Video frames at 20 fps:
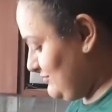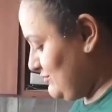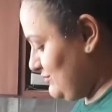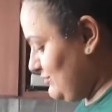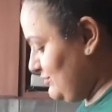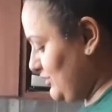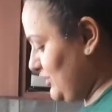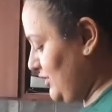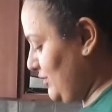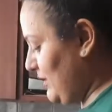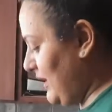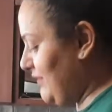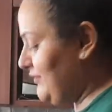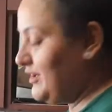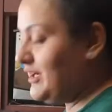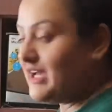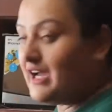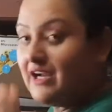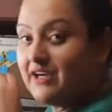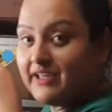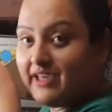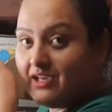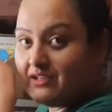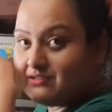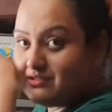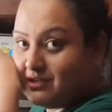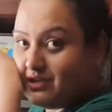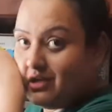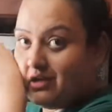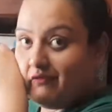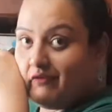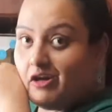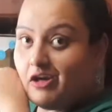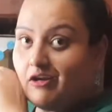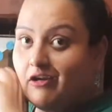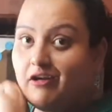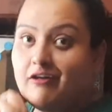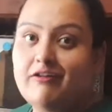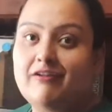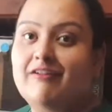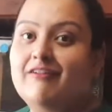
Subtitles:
No, you haven't had kesari ever, huh?